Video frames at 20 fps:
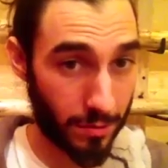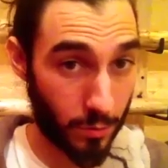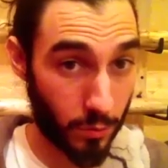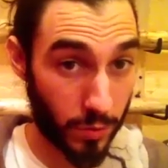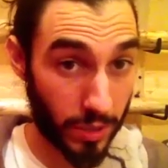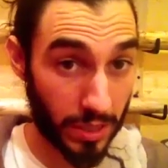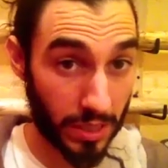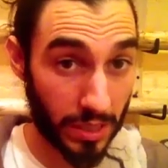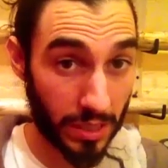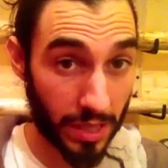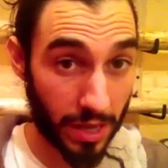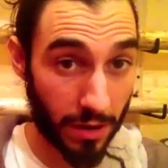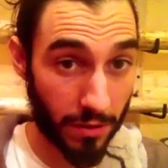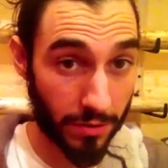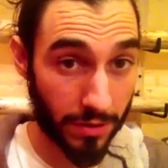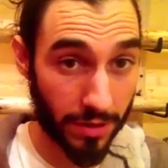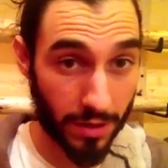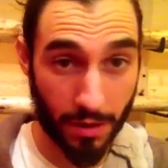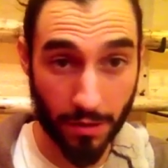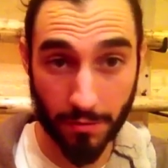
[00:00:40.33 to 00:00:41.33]
really
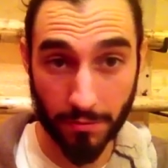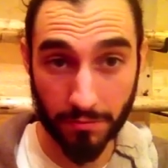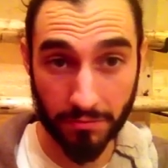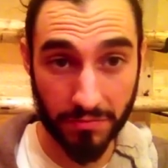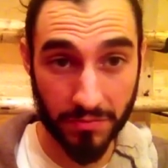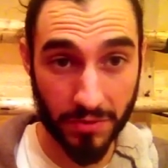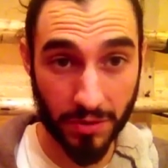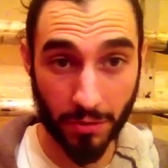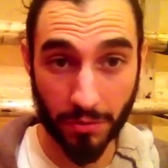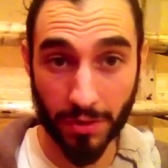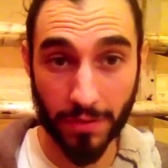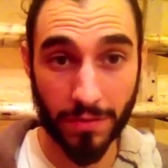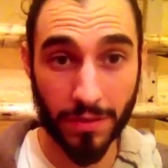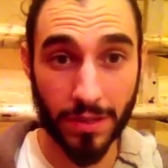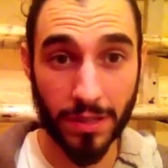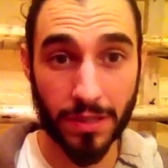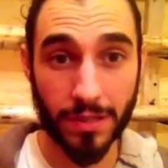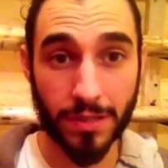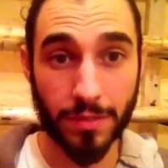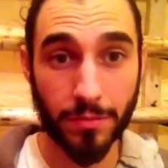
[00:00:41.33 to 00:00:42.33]
loud sound. Don't even
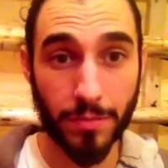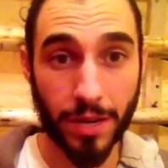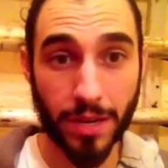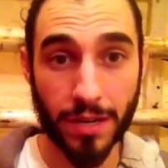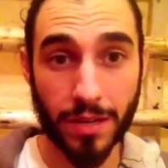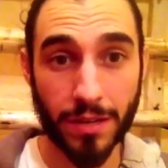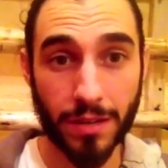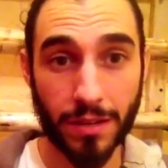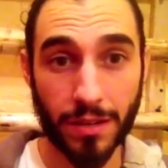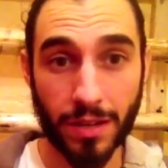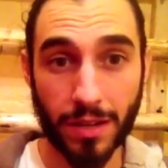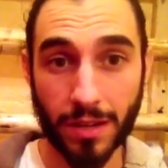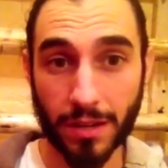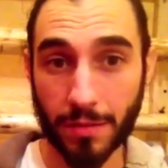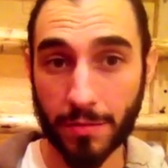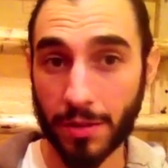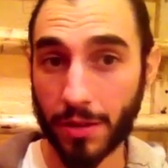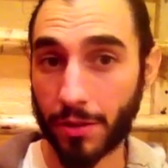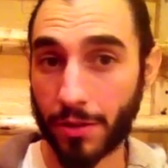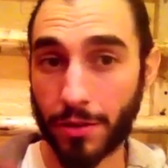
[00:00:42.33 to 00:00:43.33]
need to mic it, and it
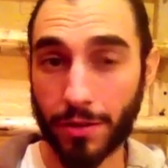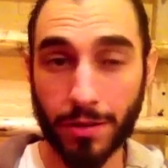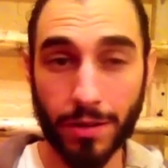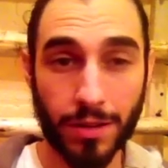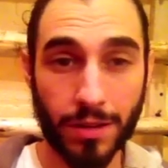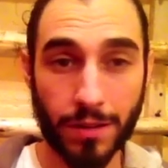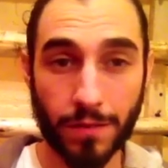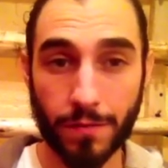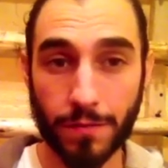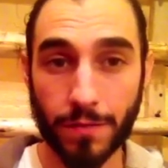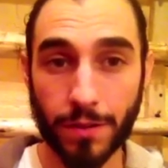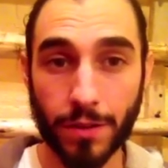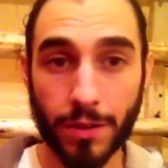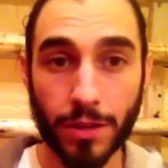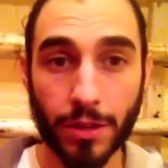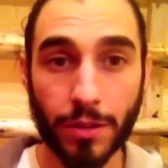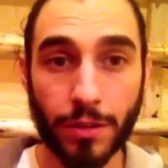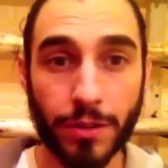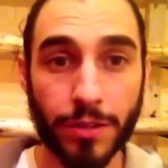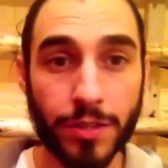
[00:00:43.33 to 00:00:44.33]
can be heard in very
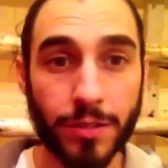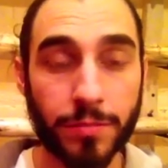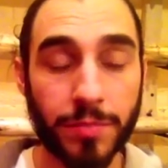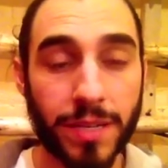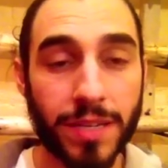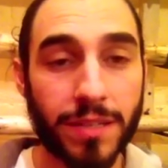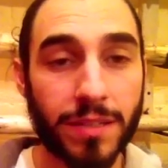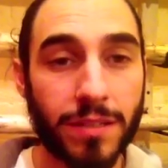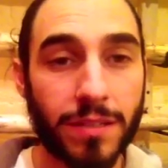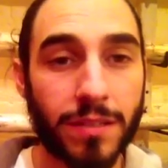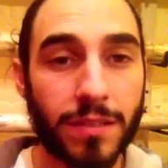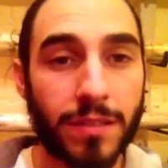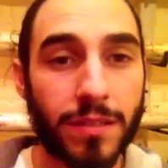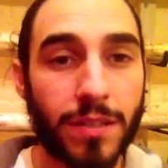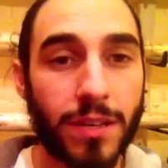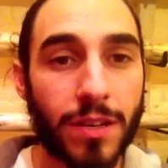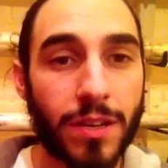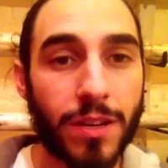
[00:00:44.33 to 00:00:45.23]
large spaces.